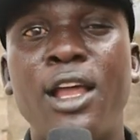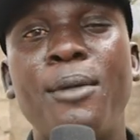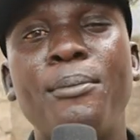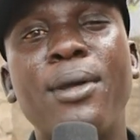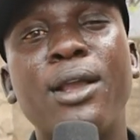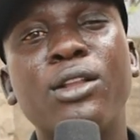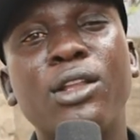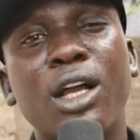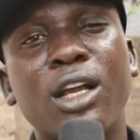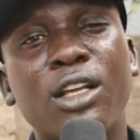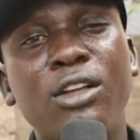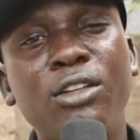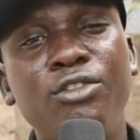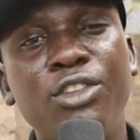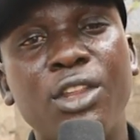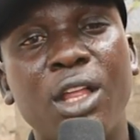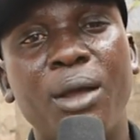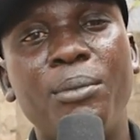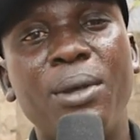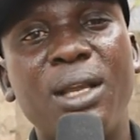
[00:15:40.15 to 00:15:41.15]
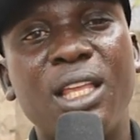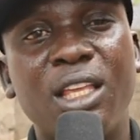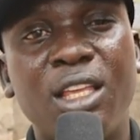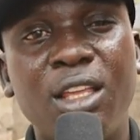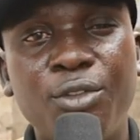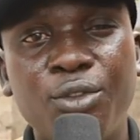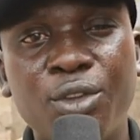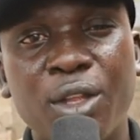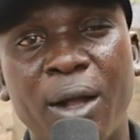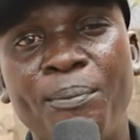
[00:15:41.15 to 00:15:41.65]
Make una give una, make it
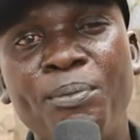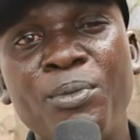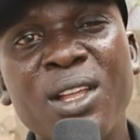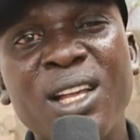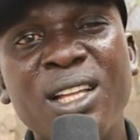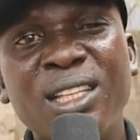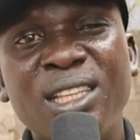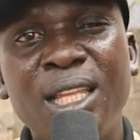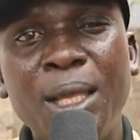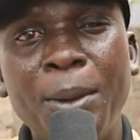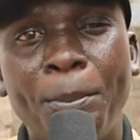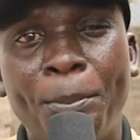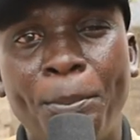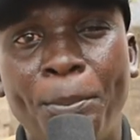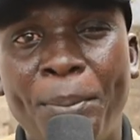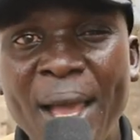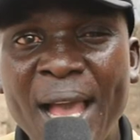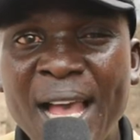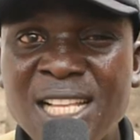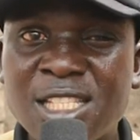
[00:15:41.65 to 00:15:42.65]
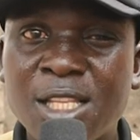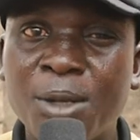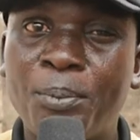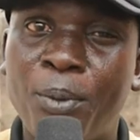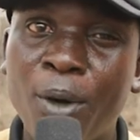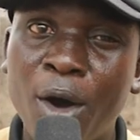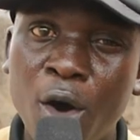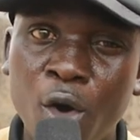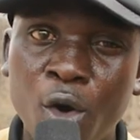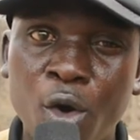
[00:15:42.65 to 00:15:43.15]
give una the best
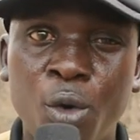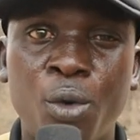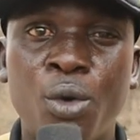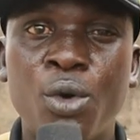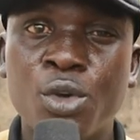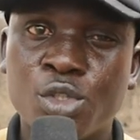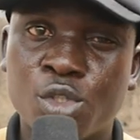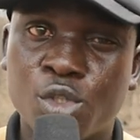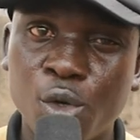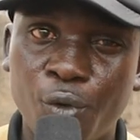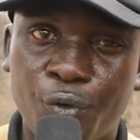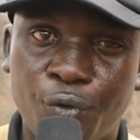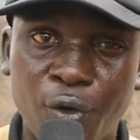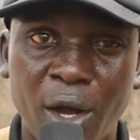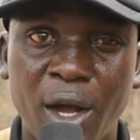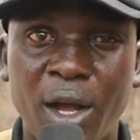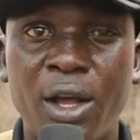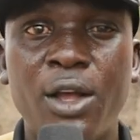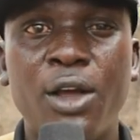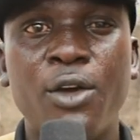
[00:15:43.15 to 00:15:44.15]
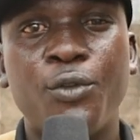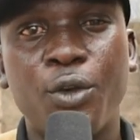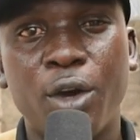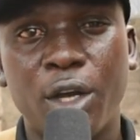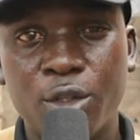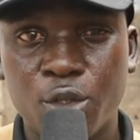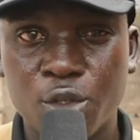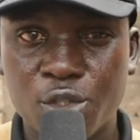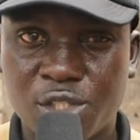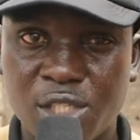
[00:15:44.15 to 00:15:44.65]
borehole so far for
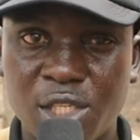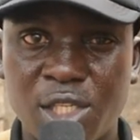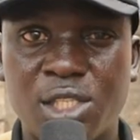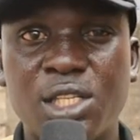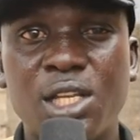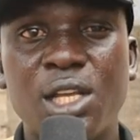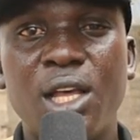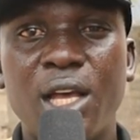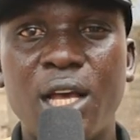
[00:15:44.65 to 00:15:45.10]
Edo State.